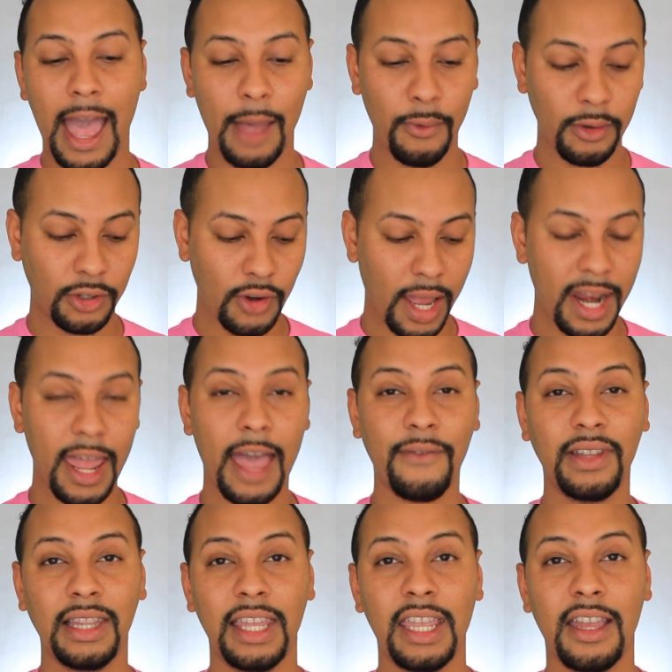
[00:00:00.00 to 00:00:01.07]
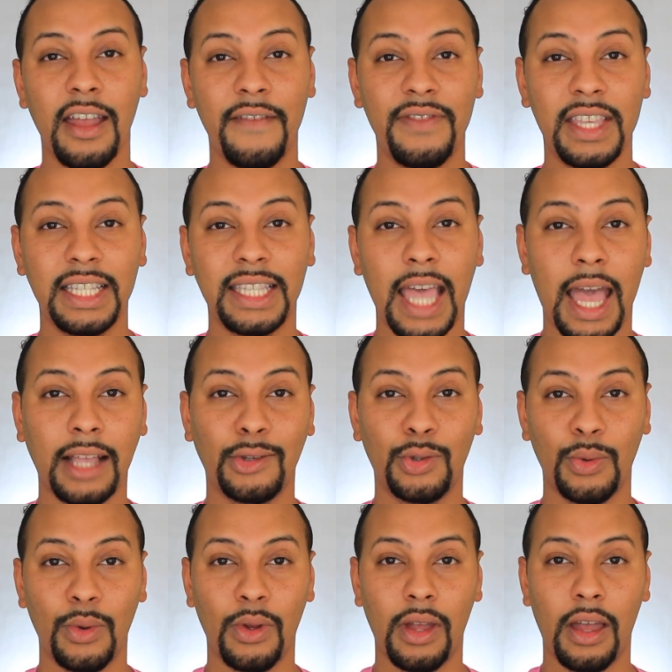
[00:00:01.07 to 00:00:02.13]
I will try to have a link of this
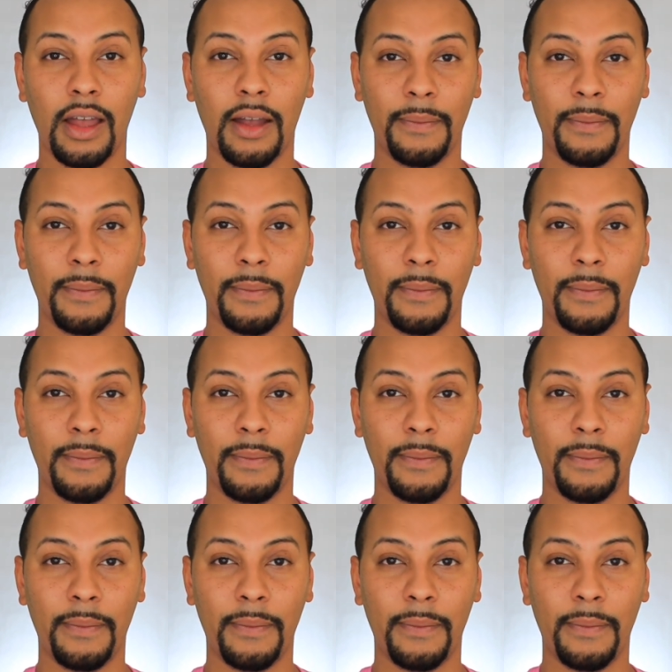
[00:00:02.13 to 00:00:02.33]
actual